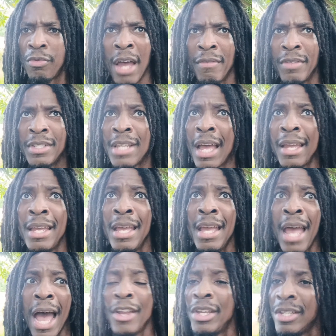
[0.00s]

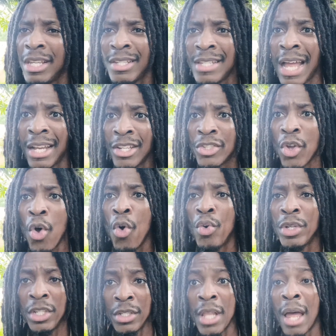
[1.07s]
He's not as
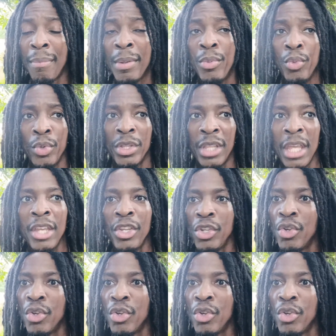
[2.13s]
old as a lot of people would think.